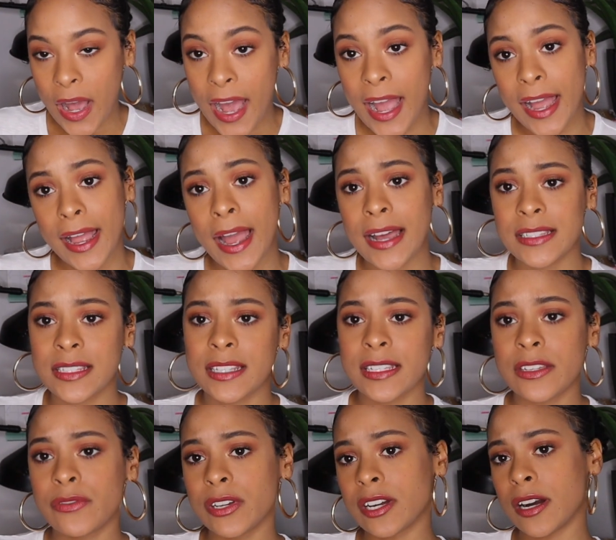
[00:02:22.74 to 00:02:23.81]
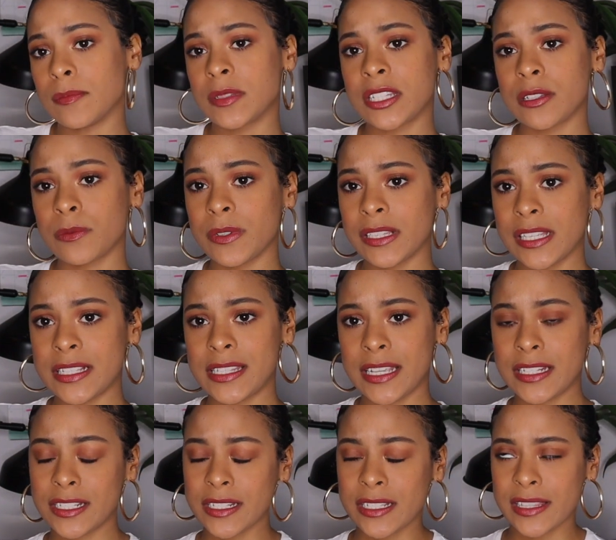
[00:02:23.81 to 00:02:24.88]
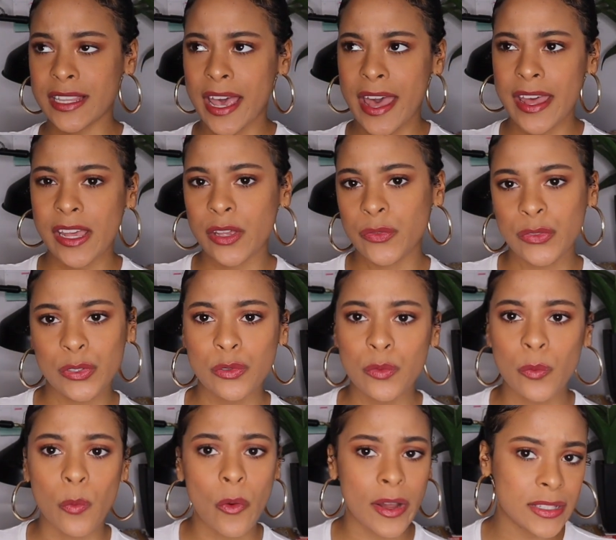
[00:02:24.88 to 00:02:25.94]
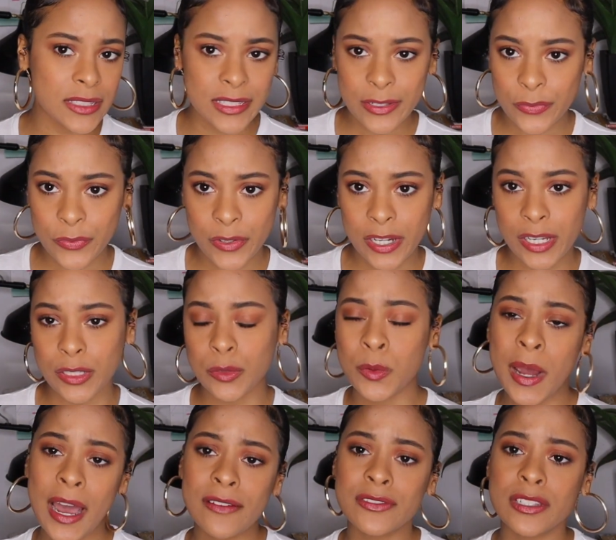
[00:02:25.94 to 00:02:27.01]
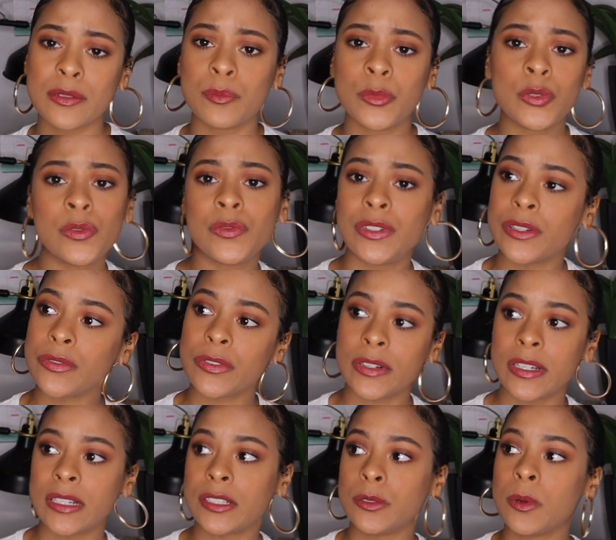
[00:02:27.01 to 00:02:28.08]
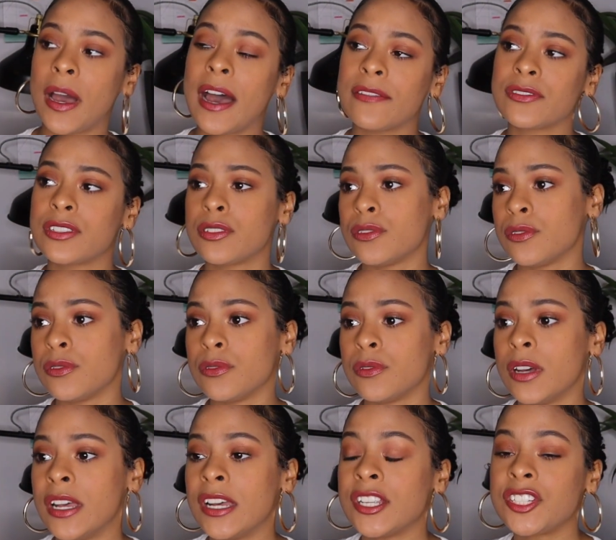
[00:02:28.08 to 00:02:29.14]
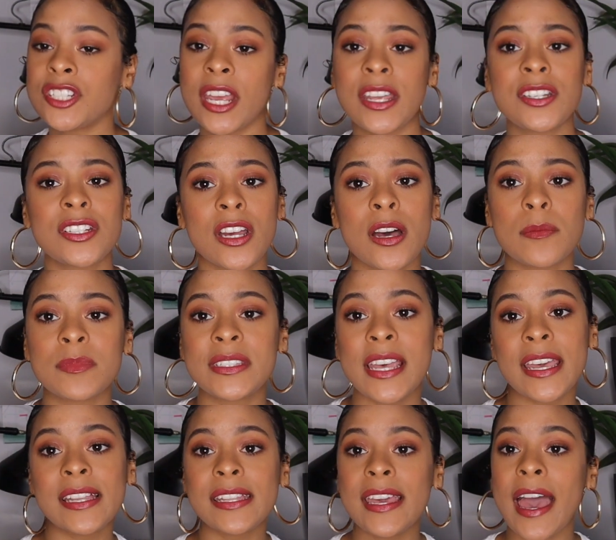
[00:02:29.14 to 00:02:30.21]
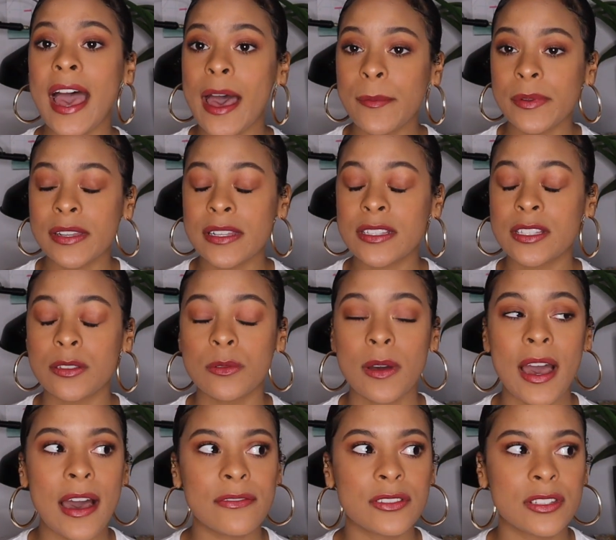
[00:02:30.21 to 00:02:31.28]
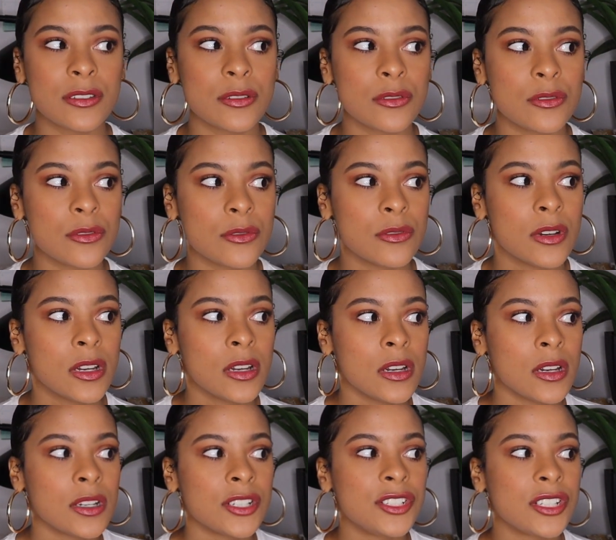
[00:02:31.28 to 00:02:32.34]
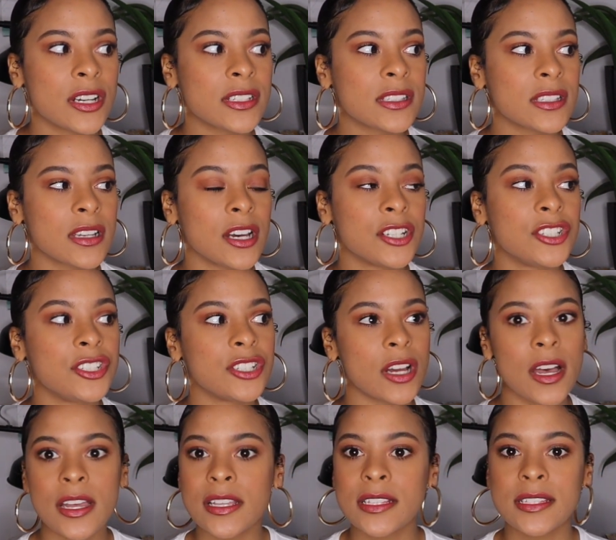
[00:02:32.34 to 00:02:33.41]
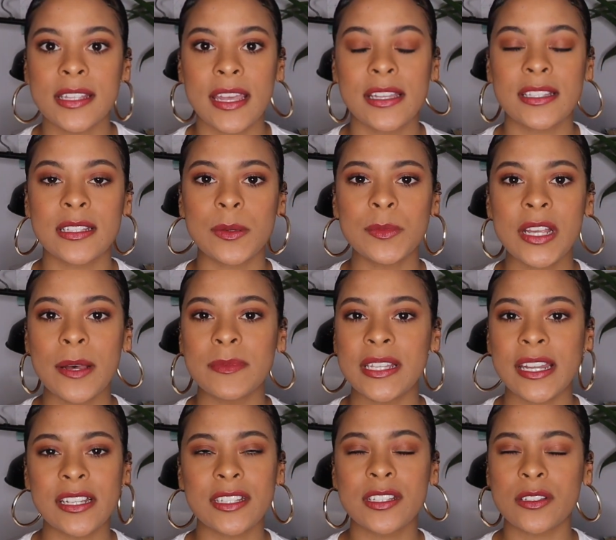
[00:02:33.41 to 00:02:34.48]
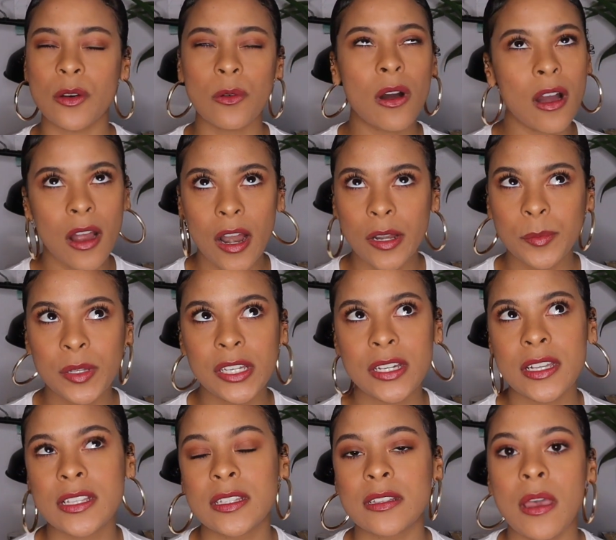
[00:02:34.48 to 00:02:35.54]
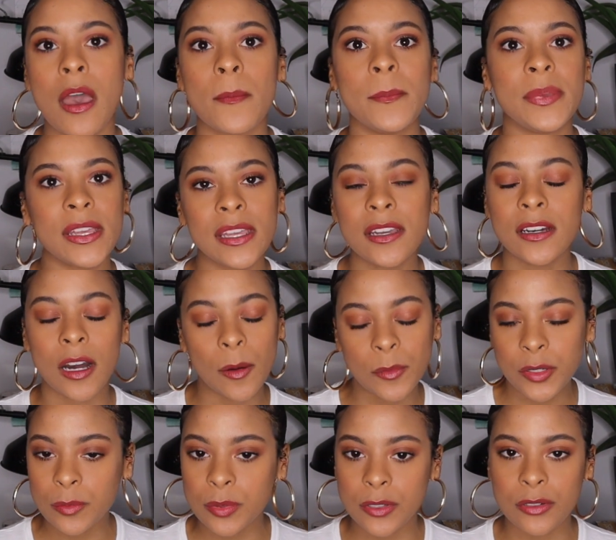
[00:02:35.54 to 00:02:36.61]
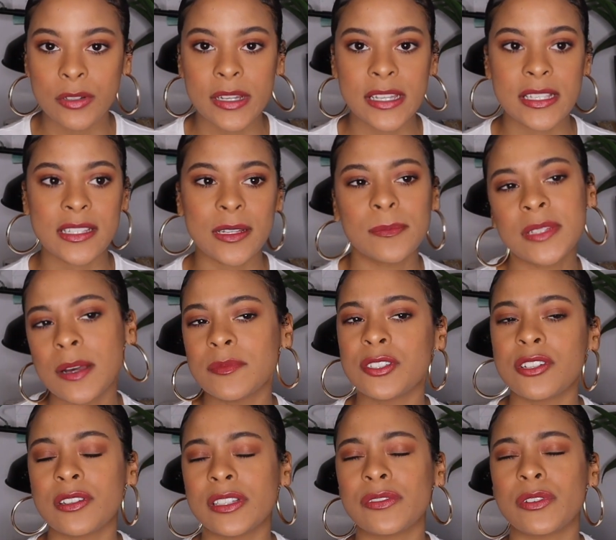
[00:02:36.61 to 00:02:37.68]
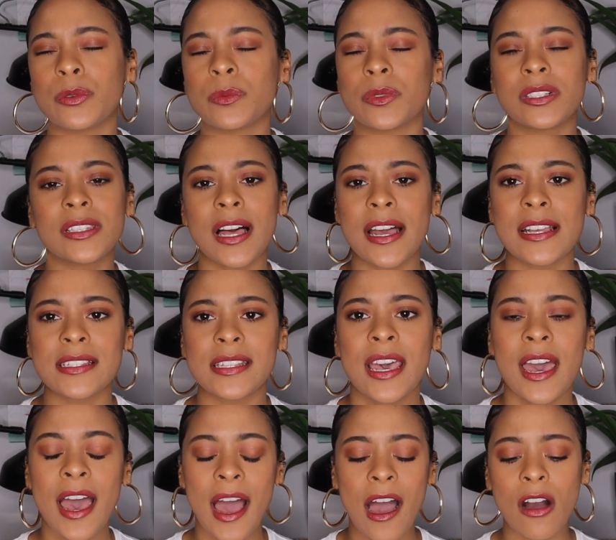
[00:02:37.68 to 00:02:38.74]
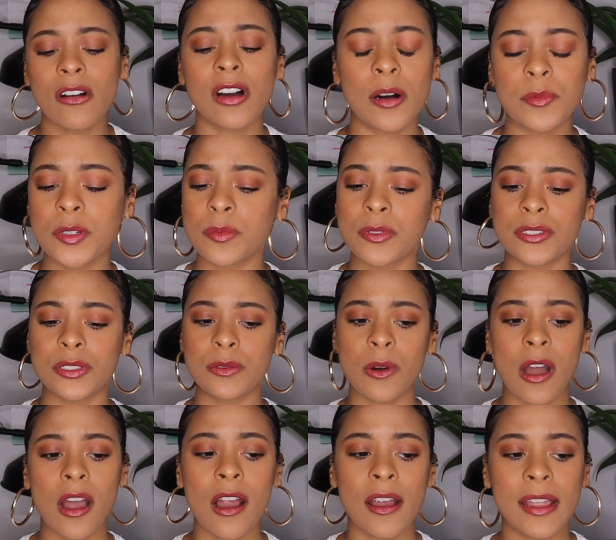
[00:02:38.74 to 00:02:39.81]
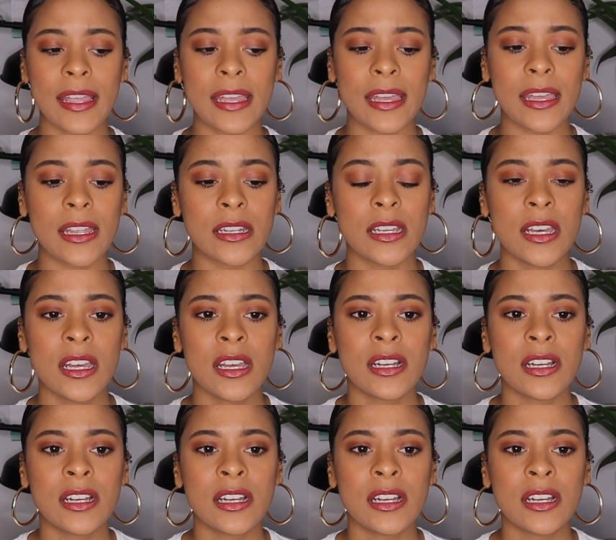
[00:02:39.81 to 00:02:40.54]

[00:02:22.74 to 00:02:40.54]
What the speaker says: I had to even come to the realization that if you want different, you have to move different. You have to change up daily habits. You have to just adjust. And sometimes that is so hard, because being comfortable is, sometimes you don't even realize how comfortable you are. And